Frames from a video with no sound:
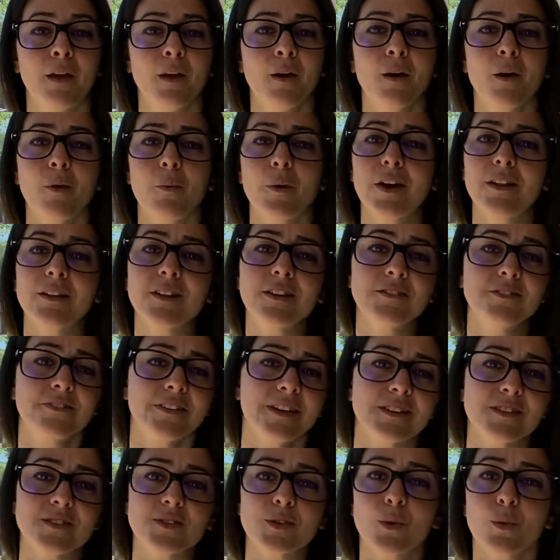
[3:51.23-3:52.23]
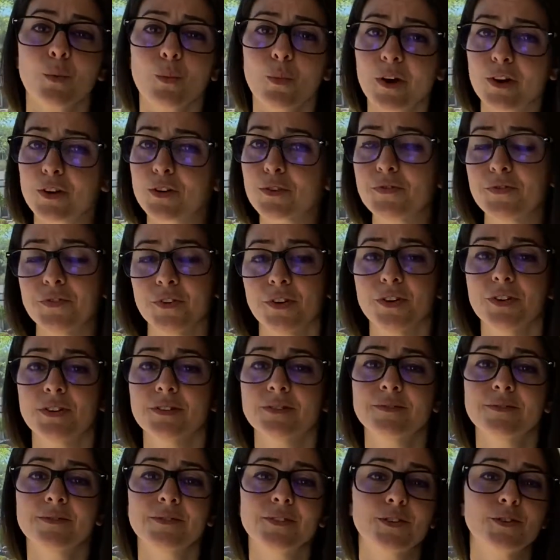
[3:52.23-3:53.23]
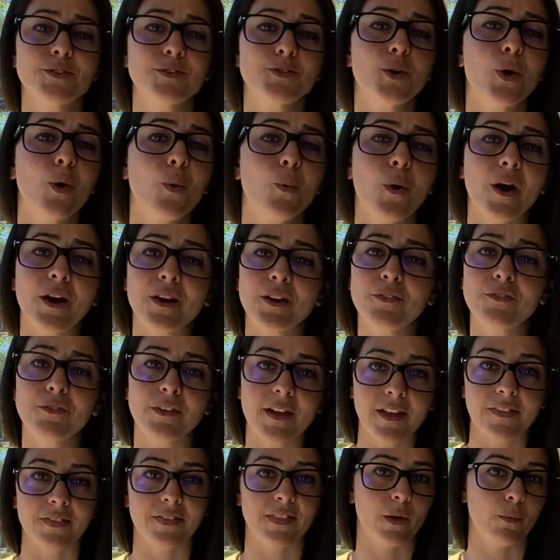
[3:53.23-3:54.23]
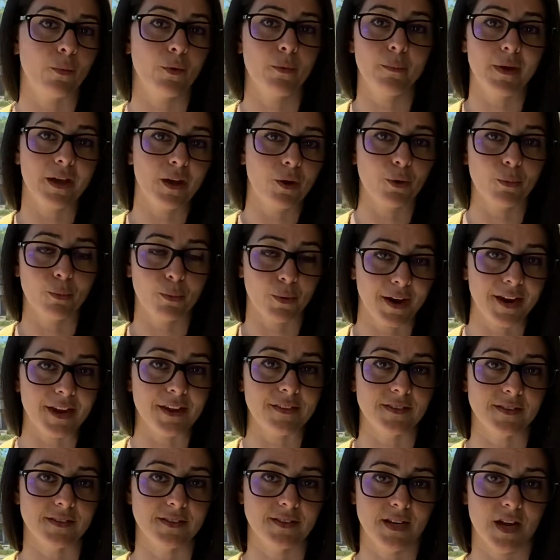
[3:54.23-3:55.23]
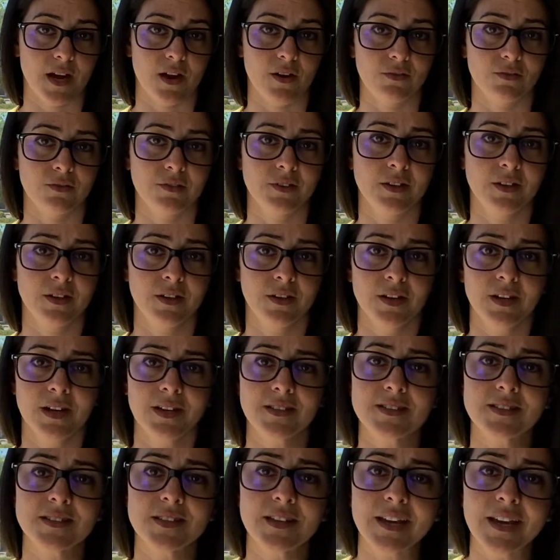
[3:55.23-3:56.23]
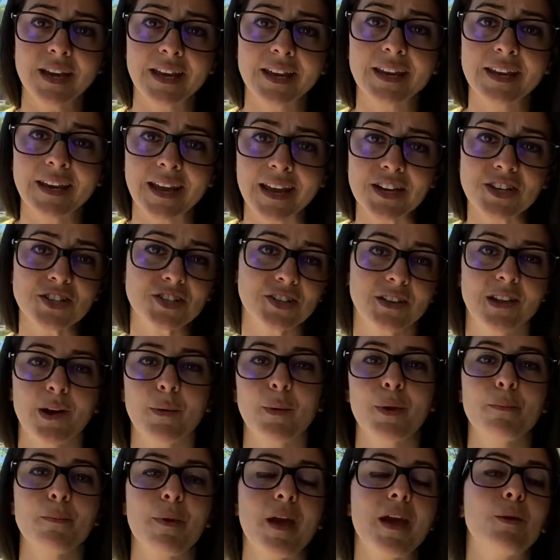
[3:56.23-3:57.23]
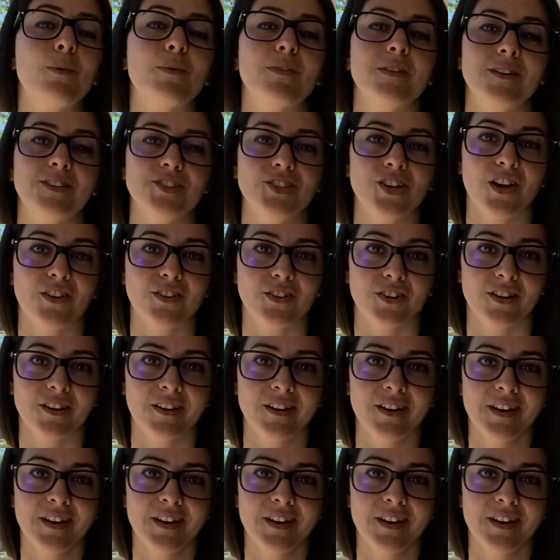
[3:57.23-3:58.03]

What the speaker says: While events are wonderful, there's no one event that will make or break this town. It's the connection that we make with each other.